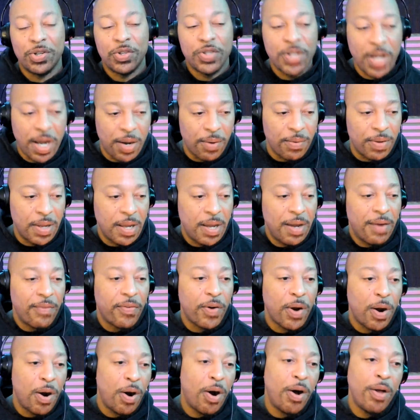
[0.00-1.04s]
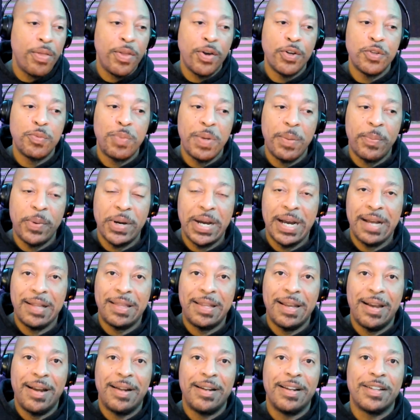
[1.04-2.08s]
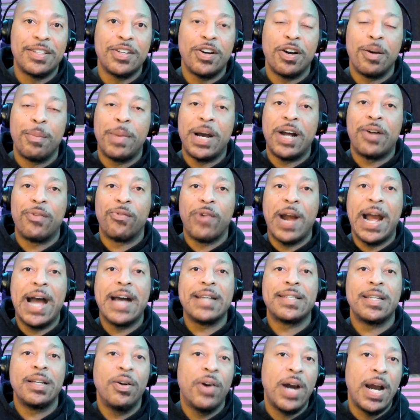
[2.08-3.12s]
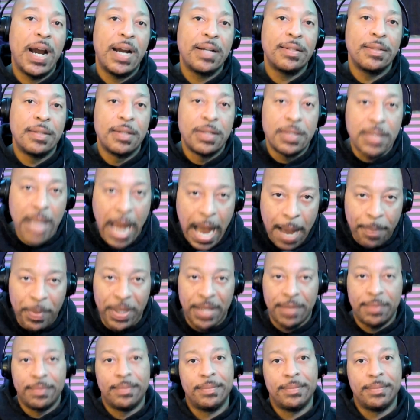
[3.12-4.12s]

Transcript: So for all those people out there that are talking about rise and grind, stop it.